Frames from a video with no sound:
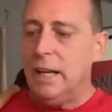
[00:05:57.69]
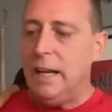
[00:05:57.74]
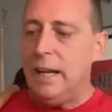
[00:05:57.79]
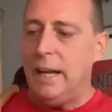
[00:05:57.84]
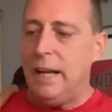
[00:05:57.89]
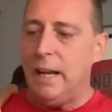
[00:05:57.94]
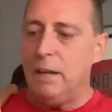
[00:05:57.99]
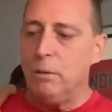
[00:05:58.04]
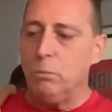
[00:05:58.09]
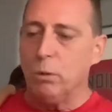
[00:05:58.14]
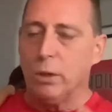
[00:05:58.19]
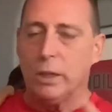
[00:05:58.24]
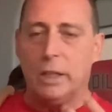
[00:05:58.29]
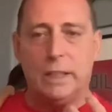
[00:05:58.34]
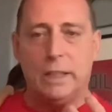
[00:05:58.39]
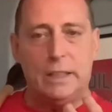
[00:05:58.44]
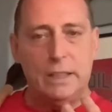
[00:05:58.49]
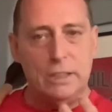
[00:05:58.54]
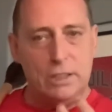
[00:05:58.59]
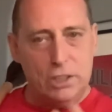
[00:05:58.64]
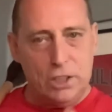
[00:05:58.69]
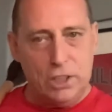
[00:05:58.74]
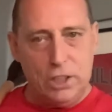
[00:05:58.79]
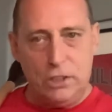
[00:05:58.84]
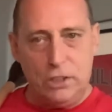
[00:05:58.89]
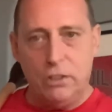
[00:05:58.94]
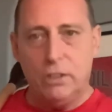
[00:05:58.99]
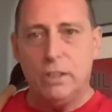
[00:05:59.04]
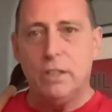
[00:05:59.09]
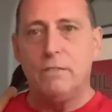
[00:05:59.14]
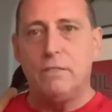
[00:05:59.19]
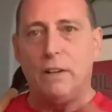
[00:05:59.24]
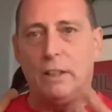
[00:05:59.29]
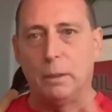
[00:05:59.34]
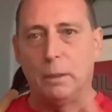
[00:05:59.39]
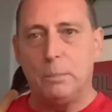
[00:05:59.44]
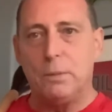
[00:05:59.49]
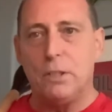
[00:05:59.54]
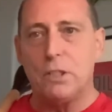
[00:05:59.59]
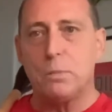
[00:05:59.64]
and we're gonna continue to
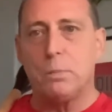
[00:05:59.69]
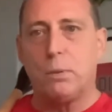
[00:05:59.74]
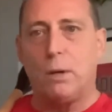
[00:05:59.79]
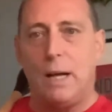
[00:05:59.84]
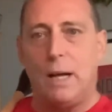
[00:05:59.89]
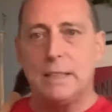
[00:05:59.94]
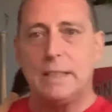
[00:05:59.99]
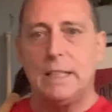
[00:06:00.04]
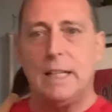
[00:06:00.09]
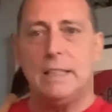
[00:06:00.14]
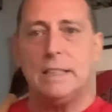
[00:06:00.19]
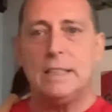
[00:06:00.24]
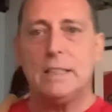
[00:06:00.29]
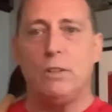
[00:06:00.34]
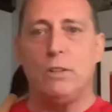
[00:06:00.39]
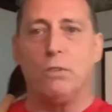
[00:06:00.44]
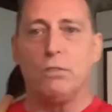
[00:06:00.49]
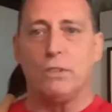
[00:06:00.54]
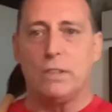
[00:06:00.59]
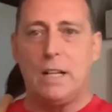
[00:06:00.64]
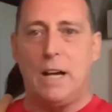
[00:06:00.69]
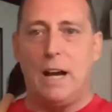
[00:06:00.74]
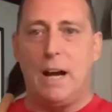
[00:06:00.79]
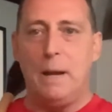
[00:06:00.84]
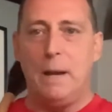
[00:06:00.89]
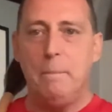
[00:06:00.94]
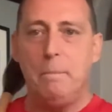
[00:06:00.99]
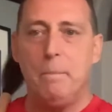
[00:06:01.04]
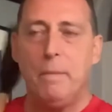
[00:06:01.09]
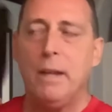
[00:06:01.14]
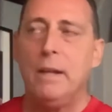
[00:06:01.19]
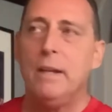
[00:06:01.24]
develop this process over time.